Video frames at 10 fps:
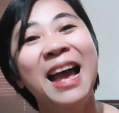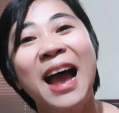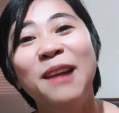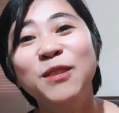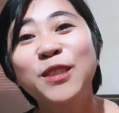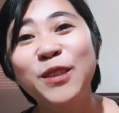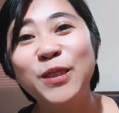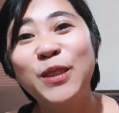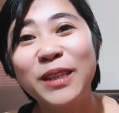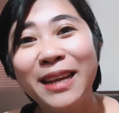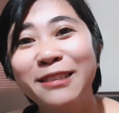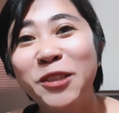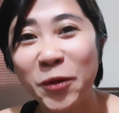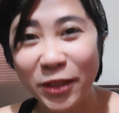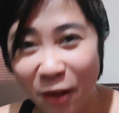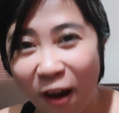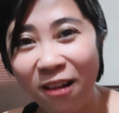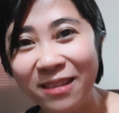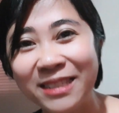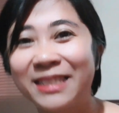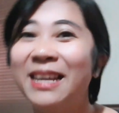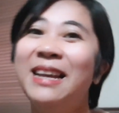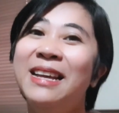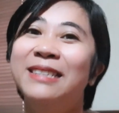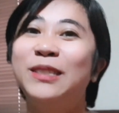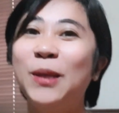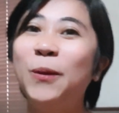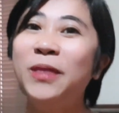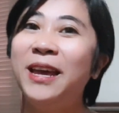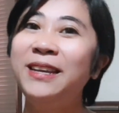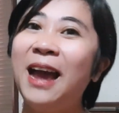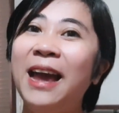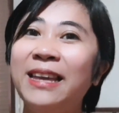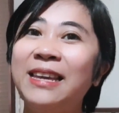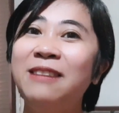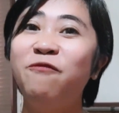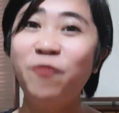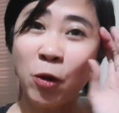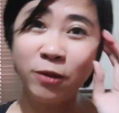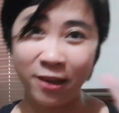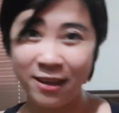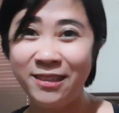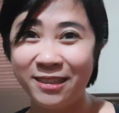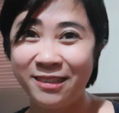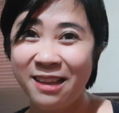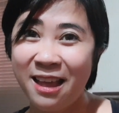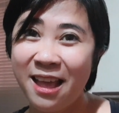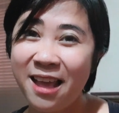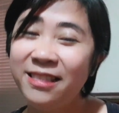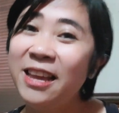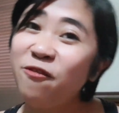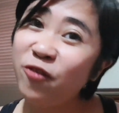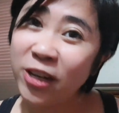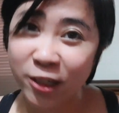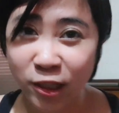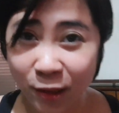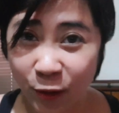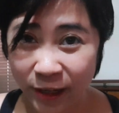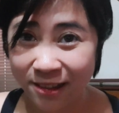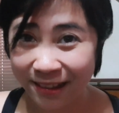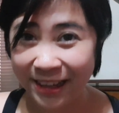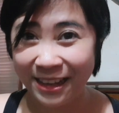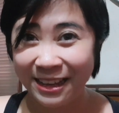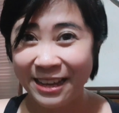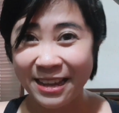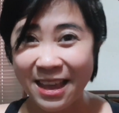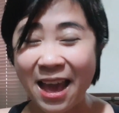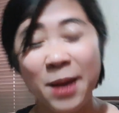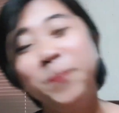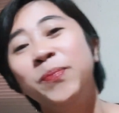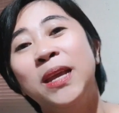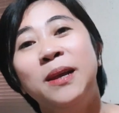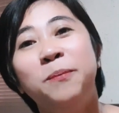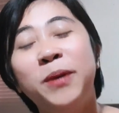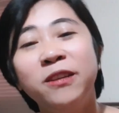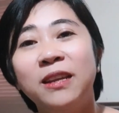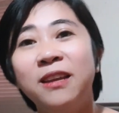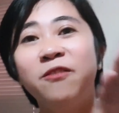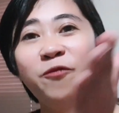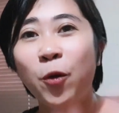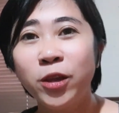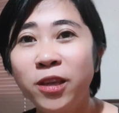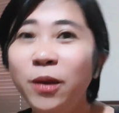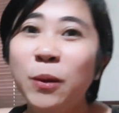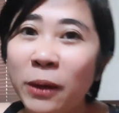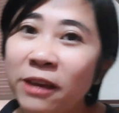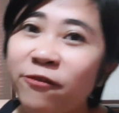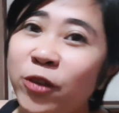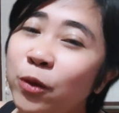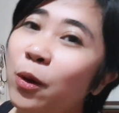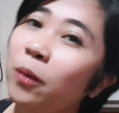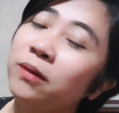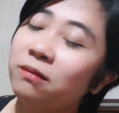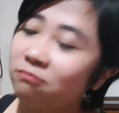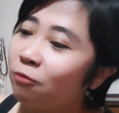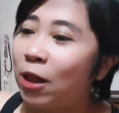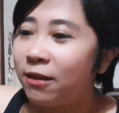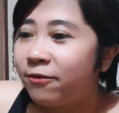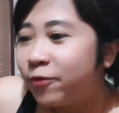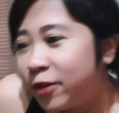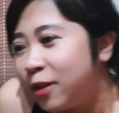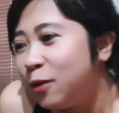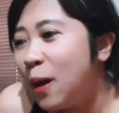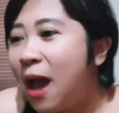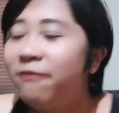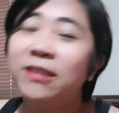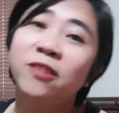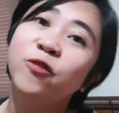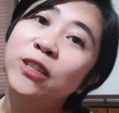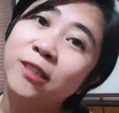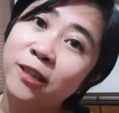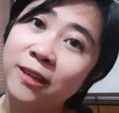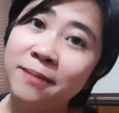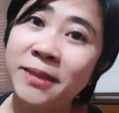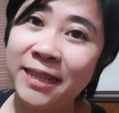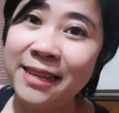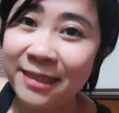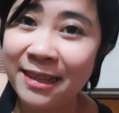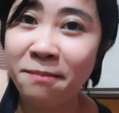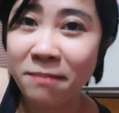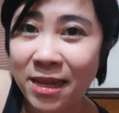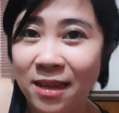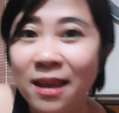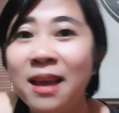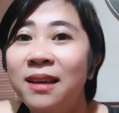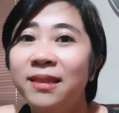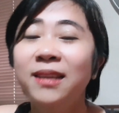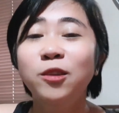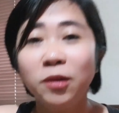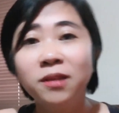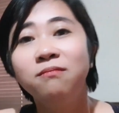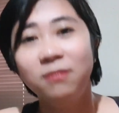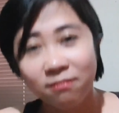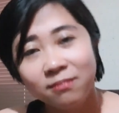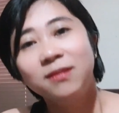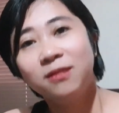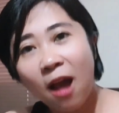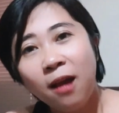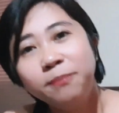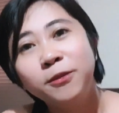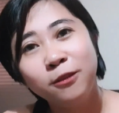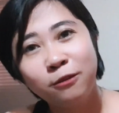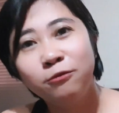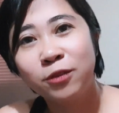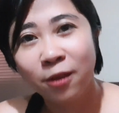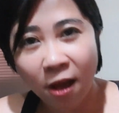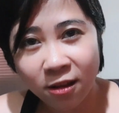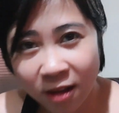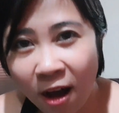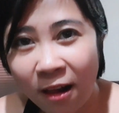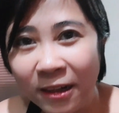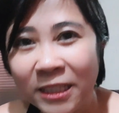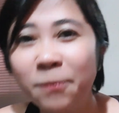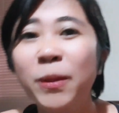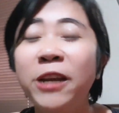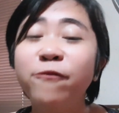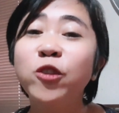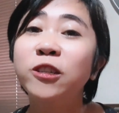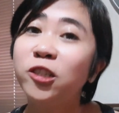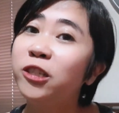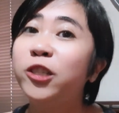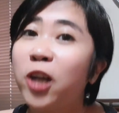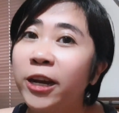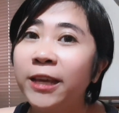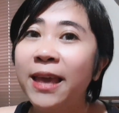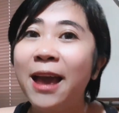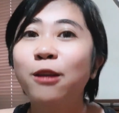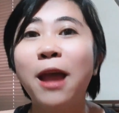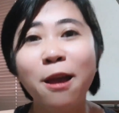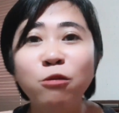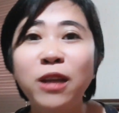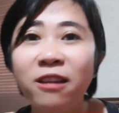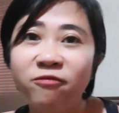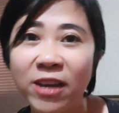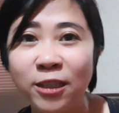I would choose to get short calls so that I can focus and then finish it quickly. Yeah, but for you, if you have a different circumstance than me, then you can opt to choose long calls. But if you're just starting out, I would advise